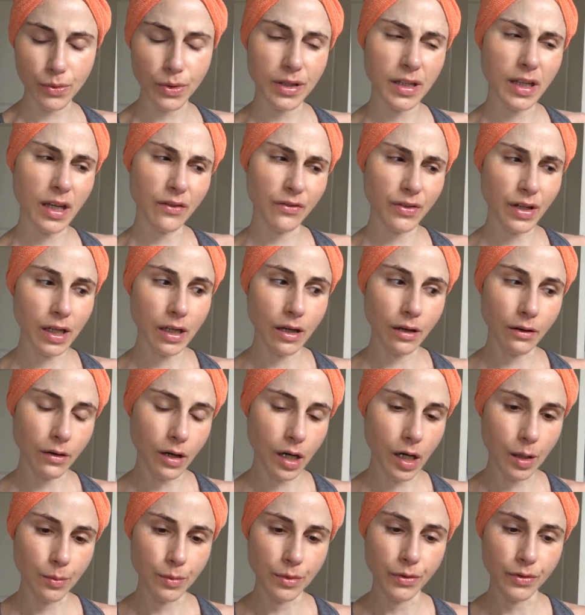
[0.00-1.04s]
Well, the Aveeno
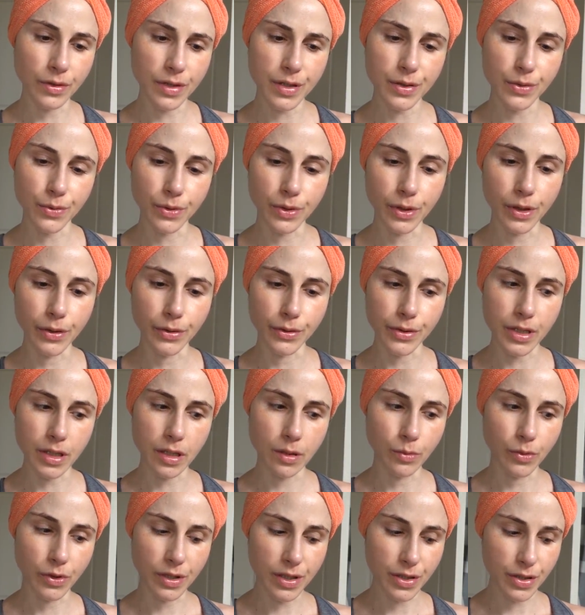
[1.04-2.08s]
Calm and Restore Oat
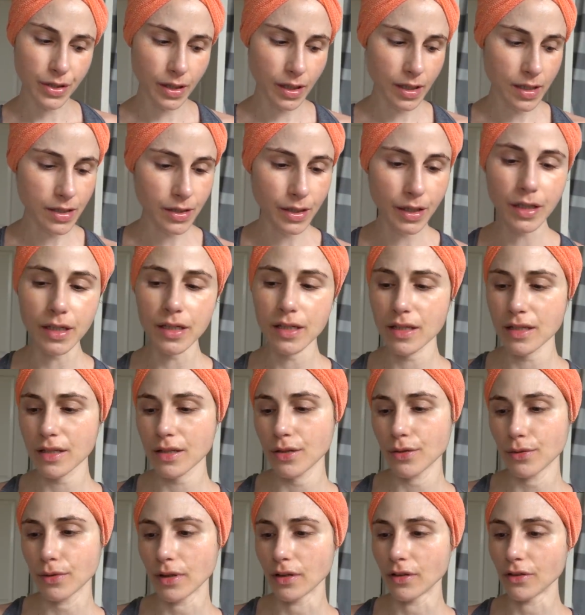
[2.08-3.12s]
Gel Moisturizer is
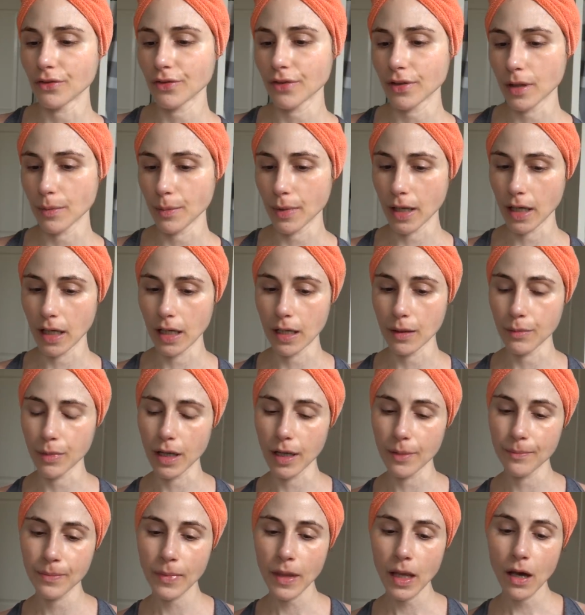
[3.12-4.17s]
too little for the body,
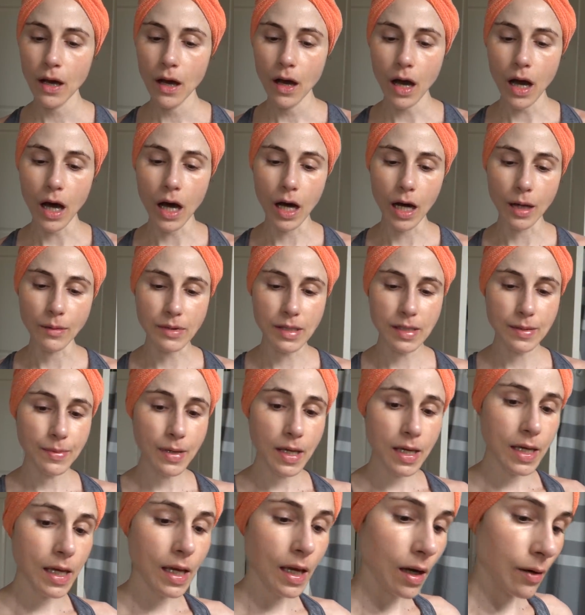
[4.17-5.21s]
but um,
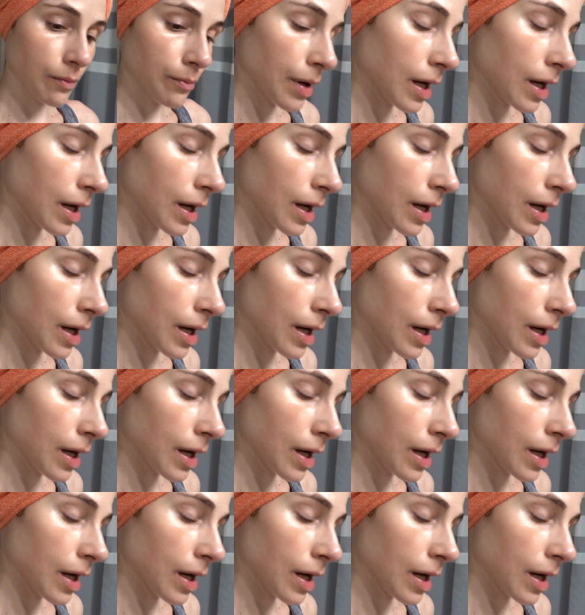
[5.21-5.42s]
speaking of